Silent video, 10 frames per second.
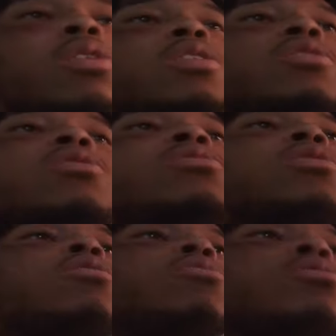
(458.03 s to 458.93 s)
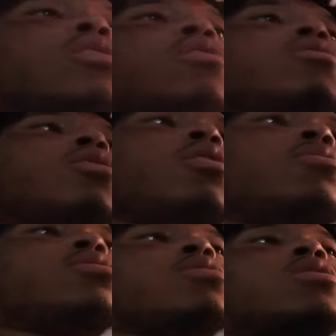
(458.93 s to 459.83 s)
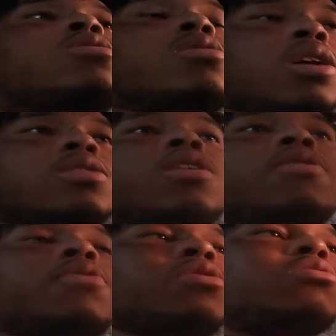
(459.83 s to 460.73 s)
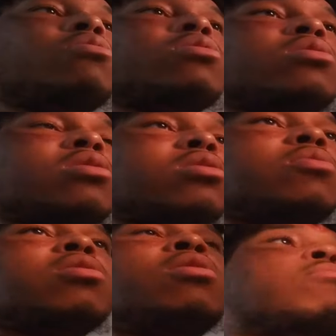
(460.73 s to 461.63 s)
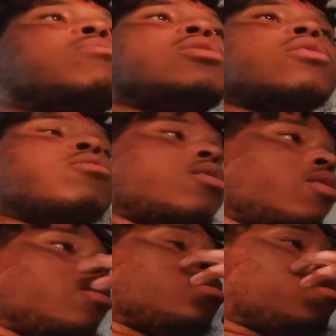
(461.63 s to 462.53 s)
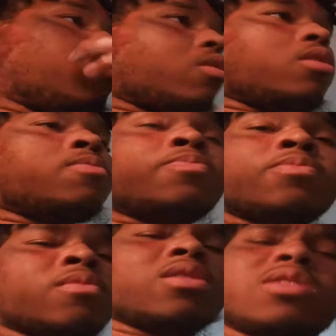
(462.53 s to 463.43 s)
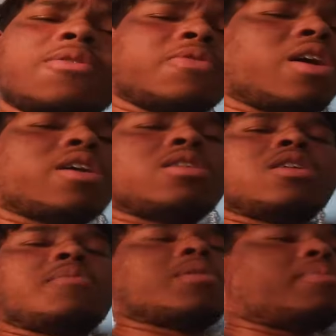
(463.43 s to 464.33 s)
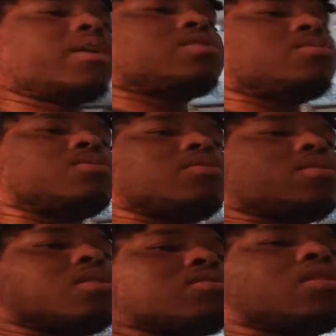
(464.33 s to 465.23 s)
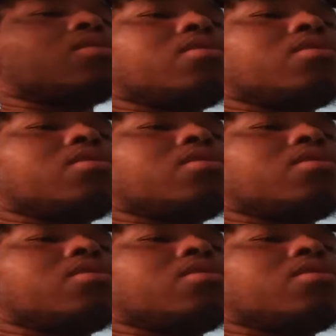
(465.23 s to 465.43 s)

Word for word: We get things settled. He said, okay, we're just going to exchange it out for the duels because it was a mistake on our end. Okay. I said, fine. He gave me the black tips, everything. I was like,